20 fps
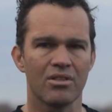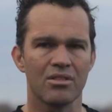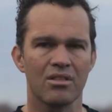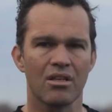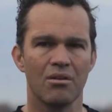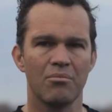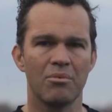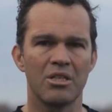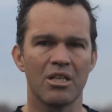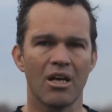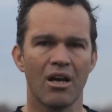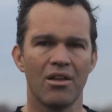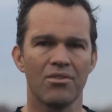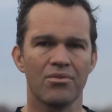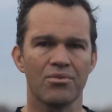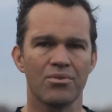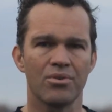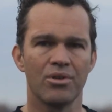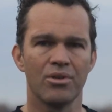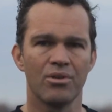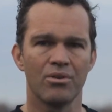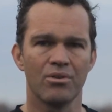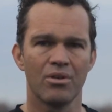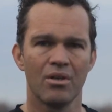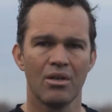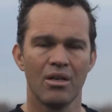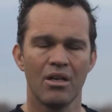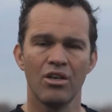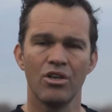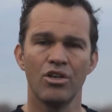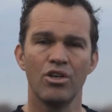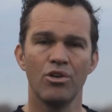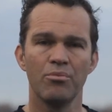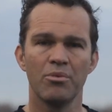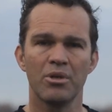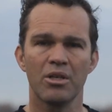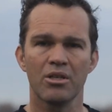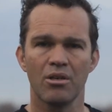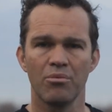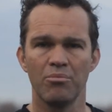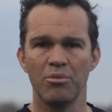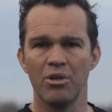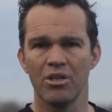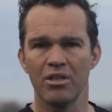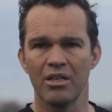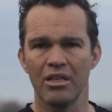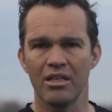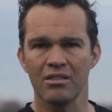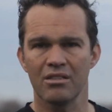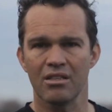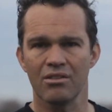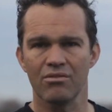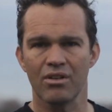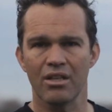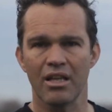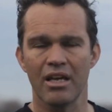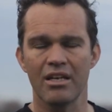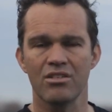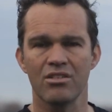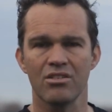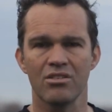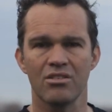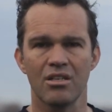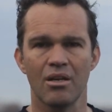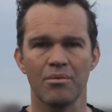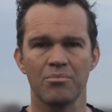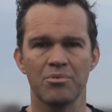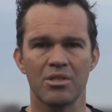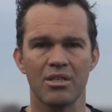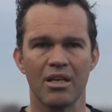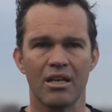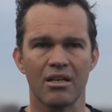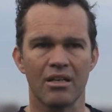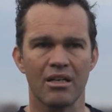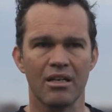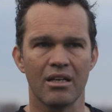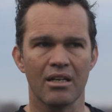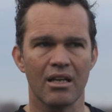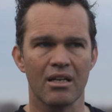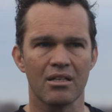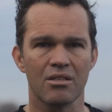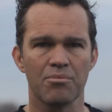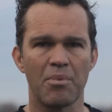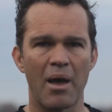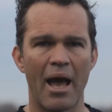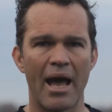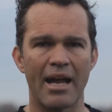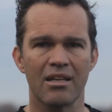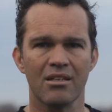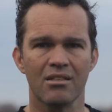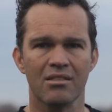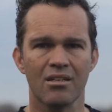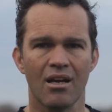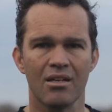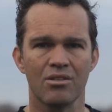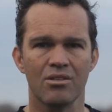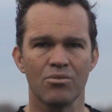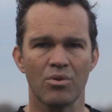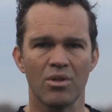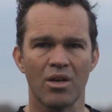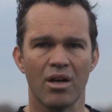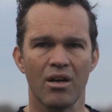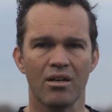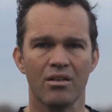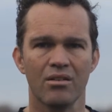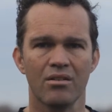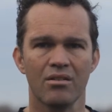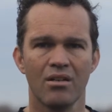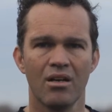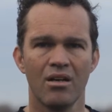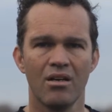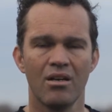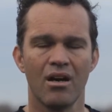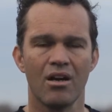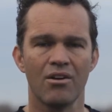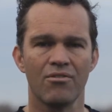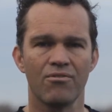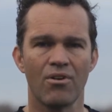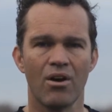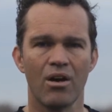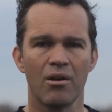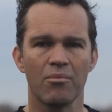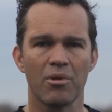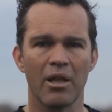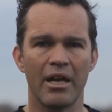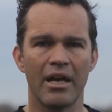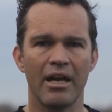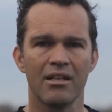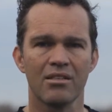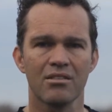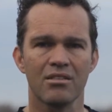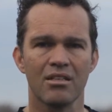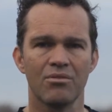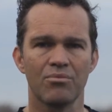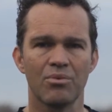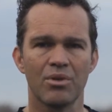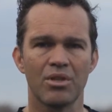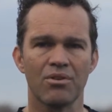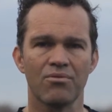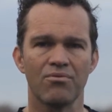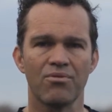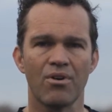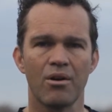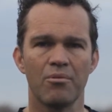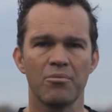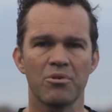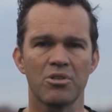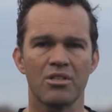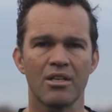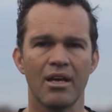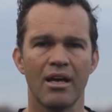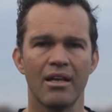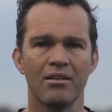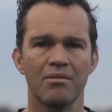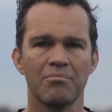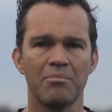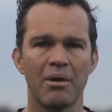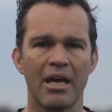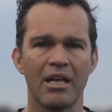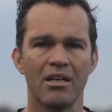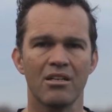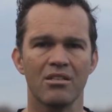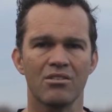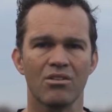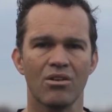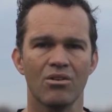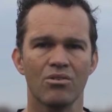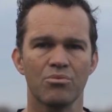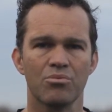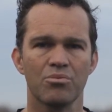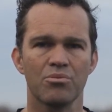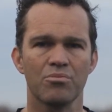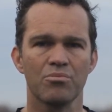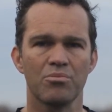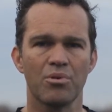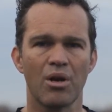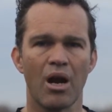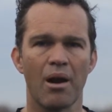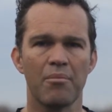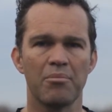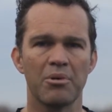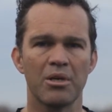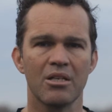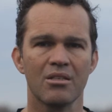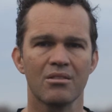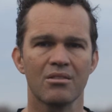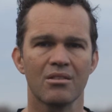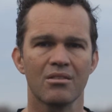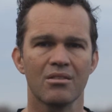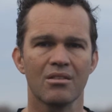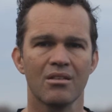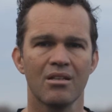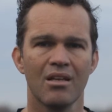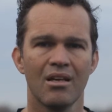It's going to be done through human communities and relationships that are going to get us back in touch with our, our farmlands and with the farmers that manage those properties and